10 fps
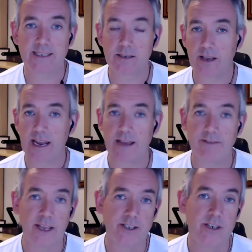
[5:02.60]
you're going to have
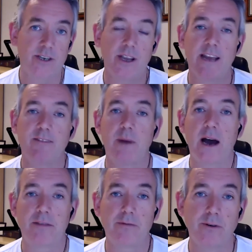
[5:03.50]
kitchen, you're going to have
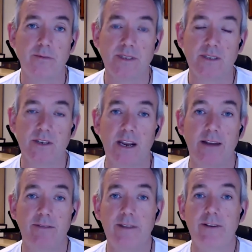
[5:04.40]
bathrooms, you're going to
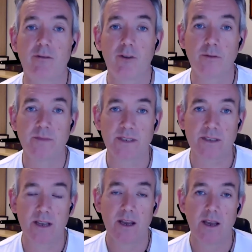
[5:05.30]
have living
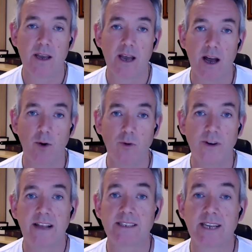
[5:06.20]
rooms, all
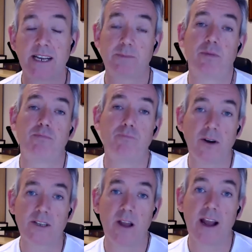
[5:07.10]
downstairs,
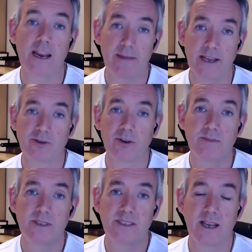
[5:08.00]
most likely
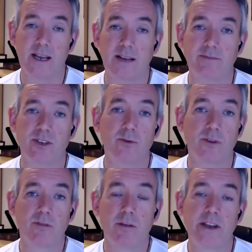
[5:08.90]
bedrooms. 2 or
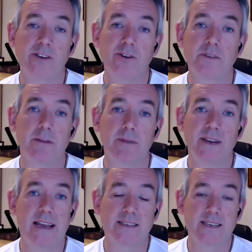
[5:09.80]
3 bedrooms can be
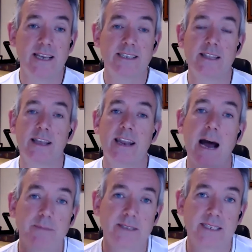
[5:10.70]
downstairs. And then
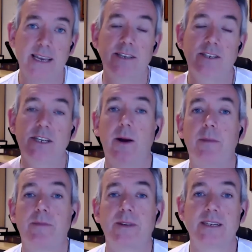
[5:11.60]
upstairs, you go
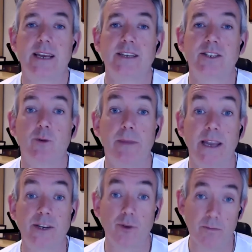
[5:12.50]
up the stairs to a
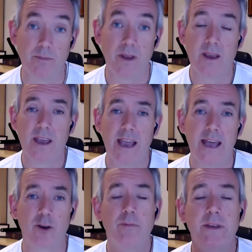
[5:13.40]
bedroom. And
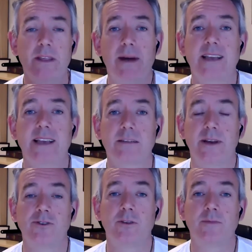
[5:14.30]
it could be the master
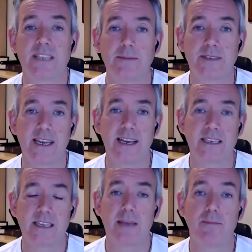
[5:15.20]
bedroom is
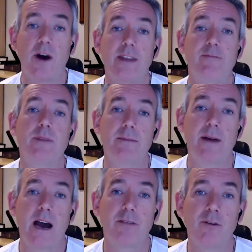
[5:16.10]
upstairs, and there might even be a
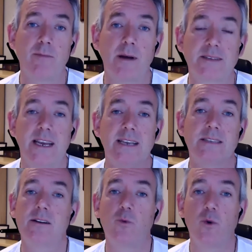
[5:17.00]
bathroom upstairs
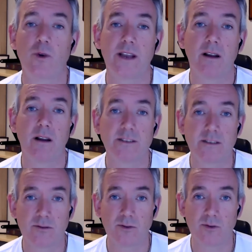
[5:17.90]
and a walk-in
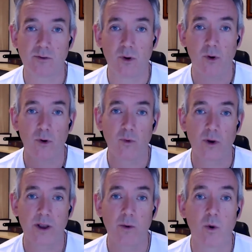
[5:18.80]
closet or
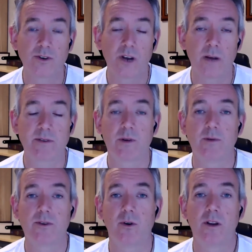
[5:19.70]
walk-in wardrobe, as we
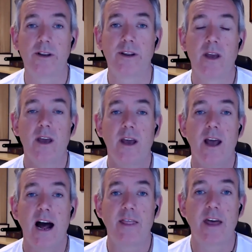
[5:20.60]
would call it.
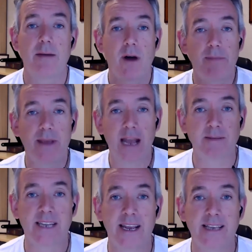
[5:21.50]
That might be
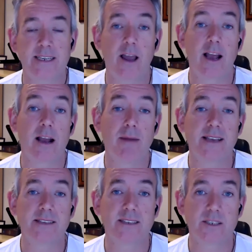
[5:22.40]
upstairs in like a
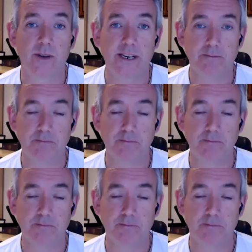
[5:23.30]
master suite.